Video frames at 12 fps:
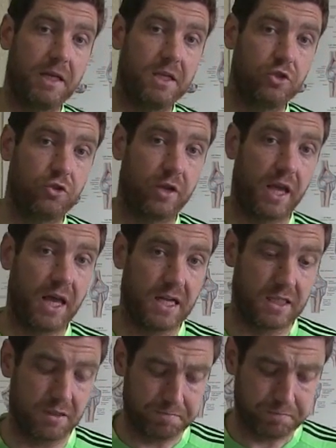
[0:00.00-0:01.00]
injury.
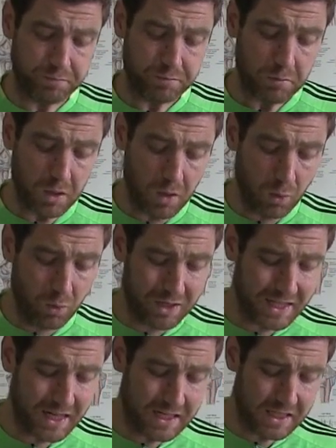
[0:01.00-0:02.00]
And
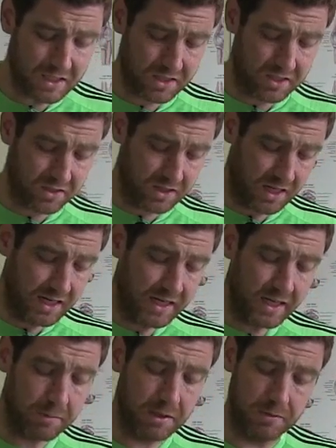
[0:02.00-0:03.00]
what that is there's a
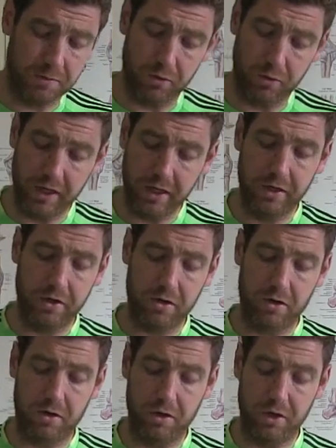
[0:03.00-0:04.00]
ligament between
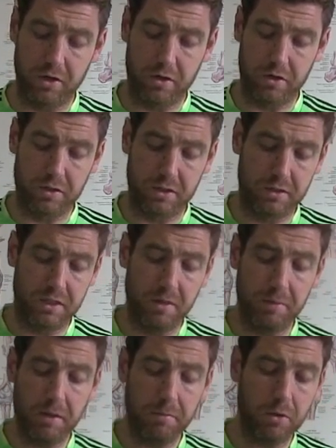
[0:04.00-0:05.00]
your
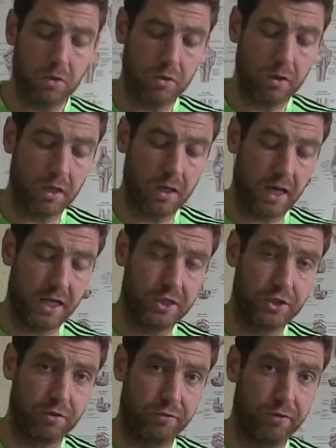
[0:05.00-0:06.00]
tibia bone
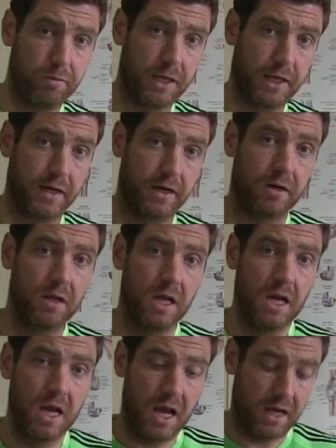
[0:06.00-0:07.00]
and your fibula here,
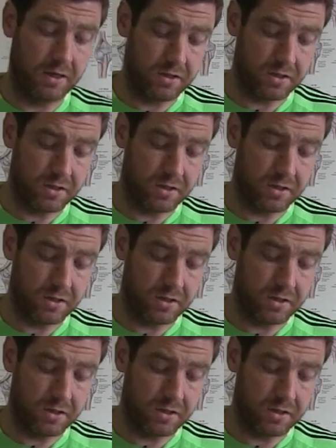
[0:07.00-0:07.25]
and